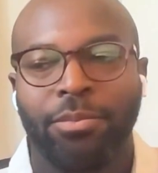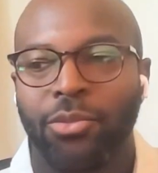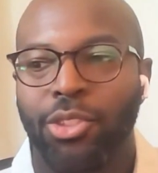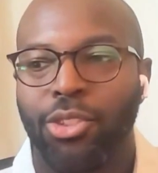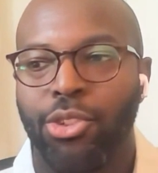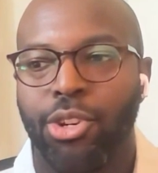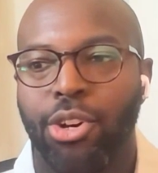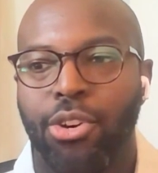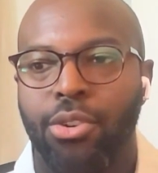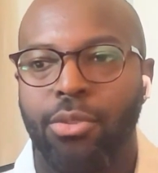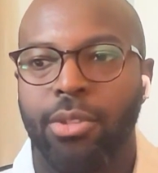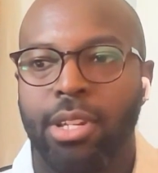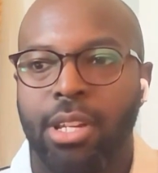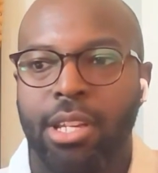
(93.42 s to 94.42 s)
you
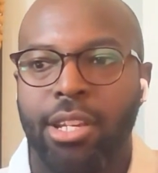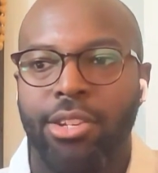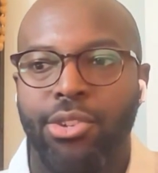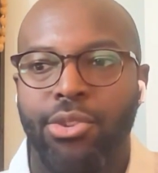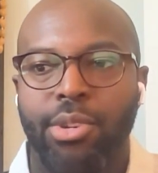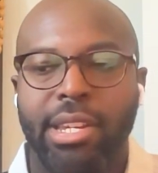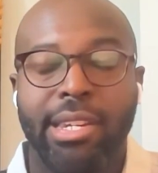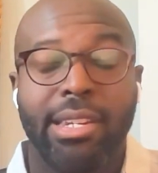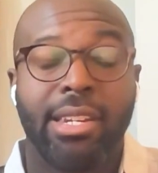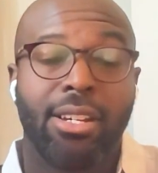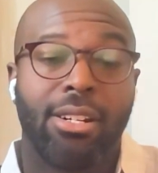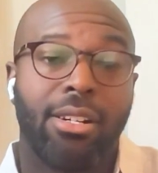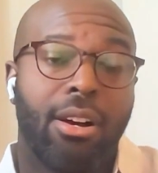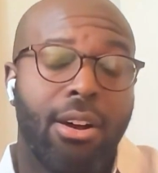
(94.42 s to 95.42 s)
know, you need
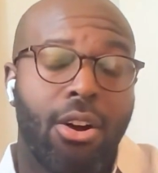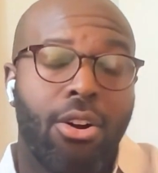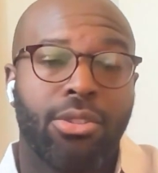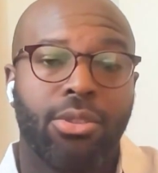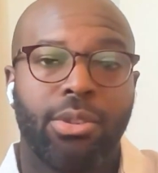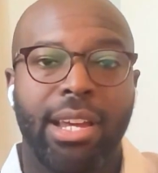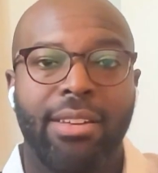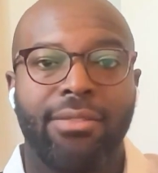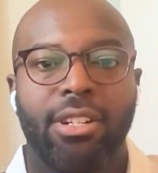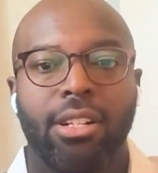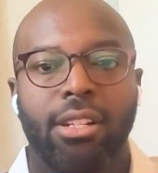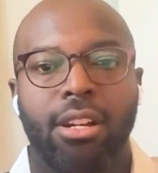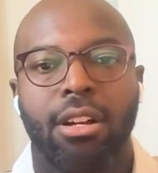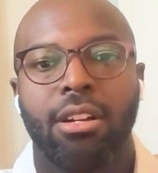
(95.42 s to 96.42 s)
to also have the
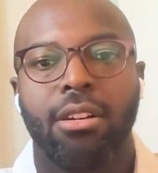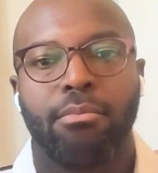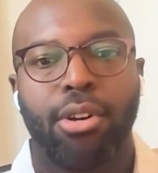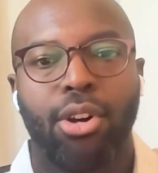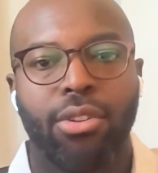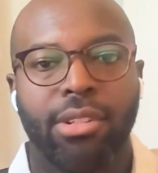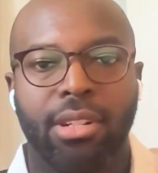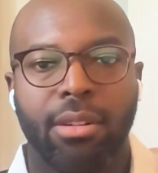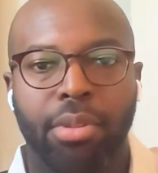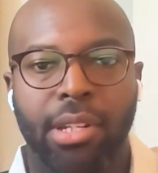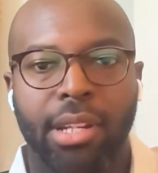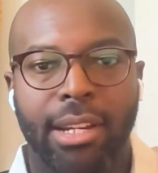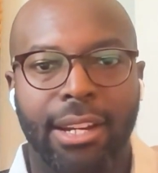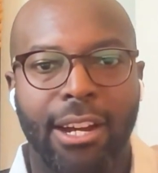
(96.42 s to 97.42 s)
luck component to
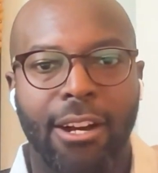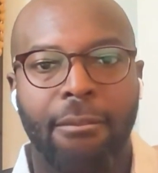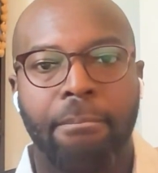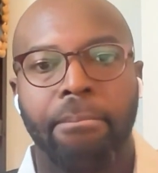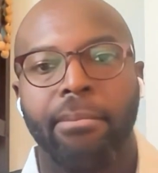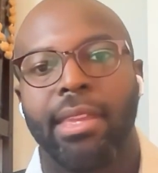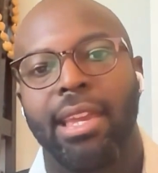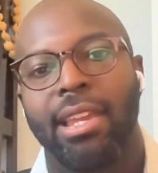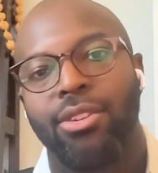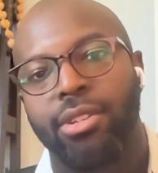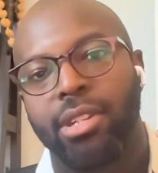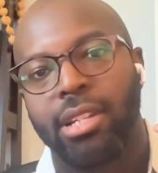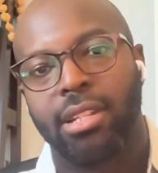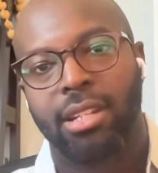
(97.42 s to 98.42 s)
play it out, and you
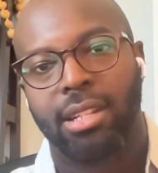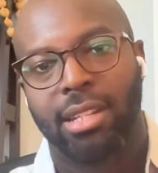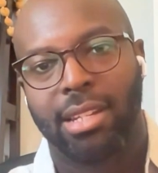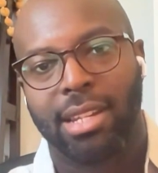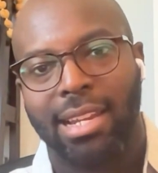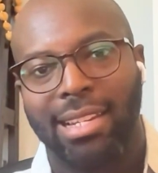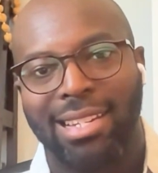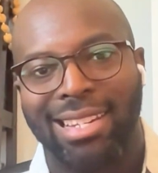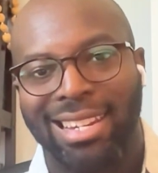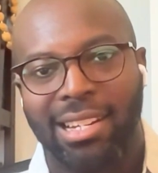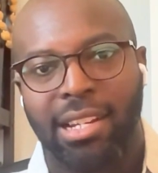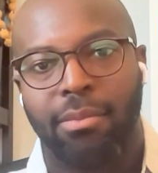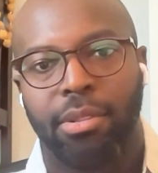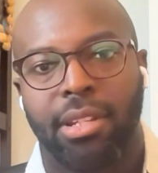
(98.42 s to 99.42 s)
need to stay
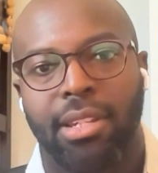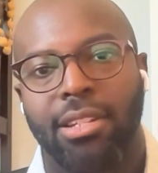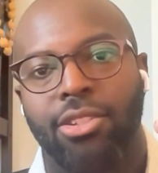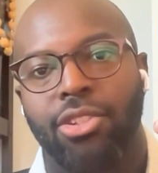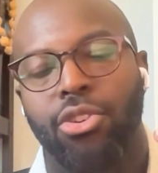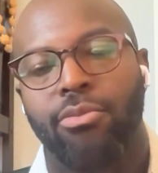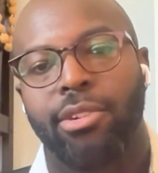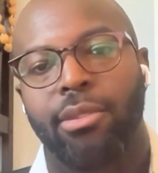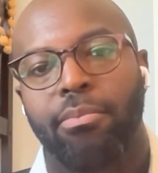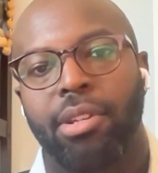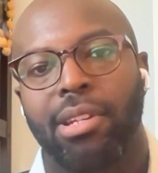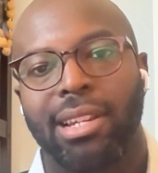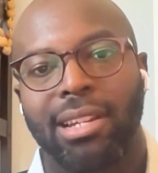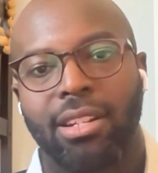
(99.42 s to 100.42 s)
disciplined in terms of
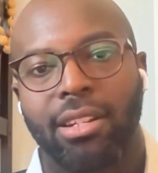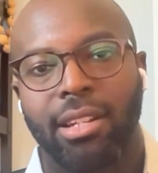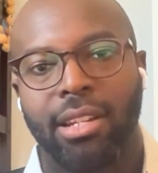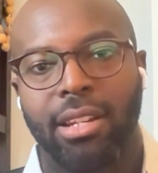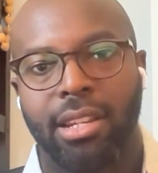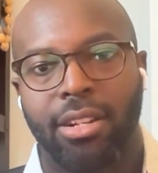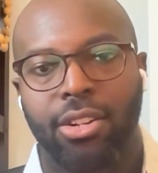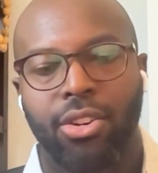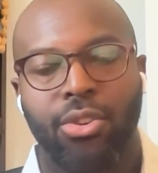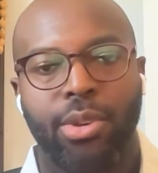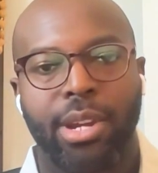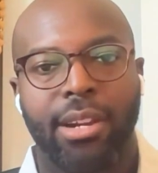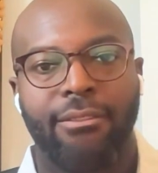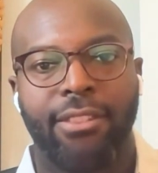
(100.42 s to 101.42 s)
playing in a
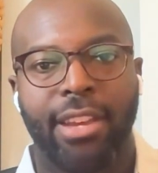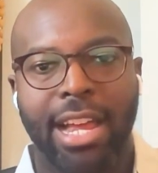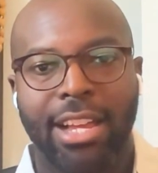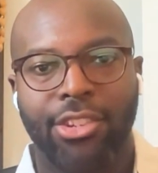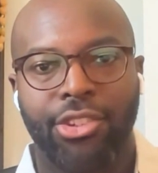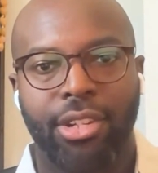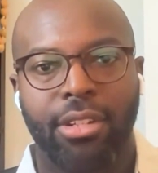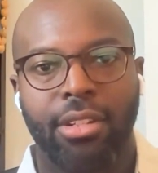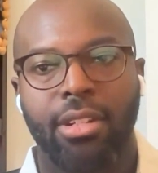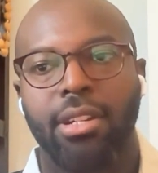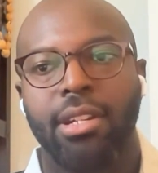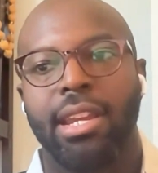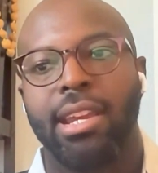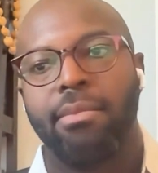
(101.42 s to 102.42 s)
correct fashion
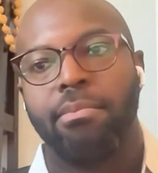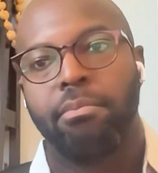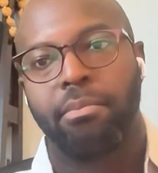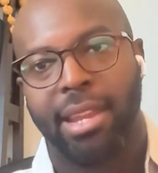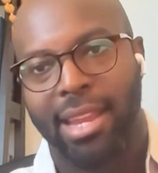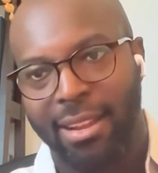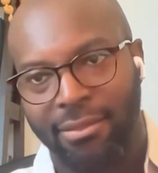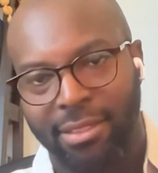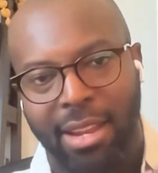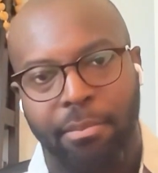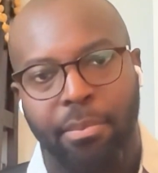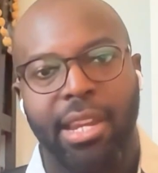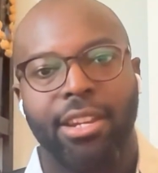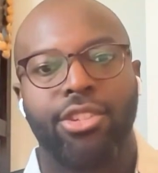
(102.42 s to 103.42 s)
and have
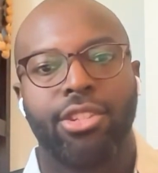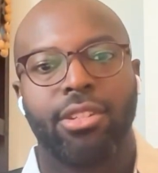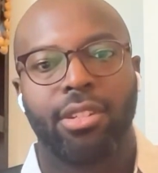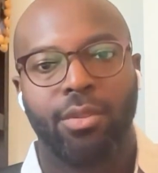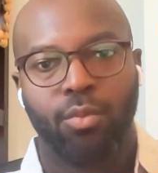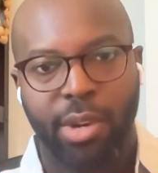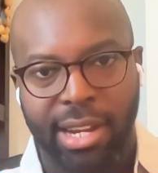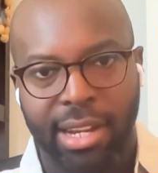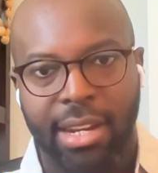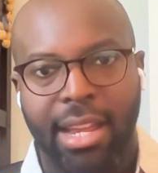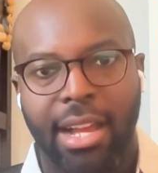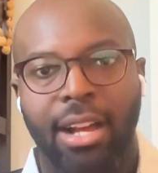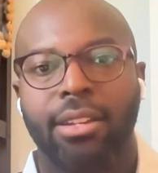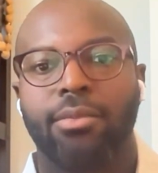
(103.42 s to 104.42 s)
that patience and wait it
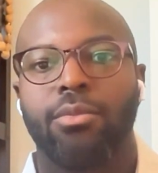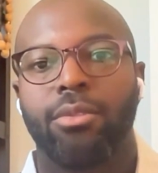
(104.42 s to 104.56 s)
out. And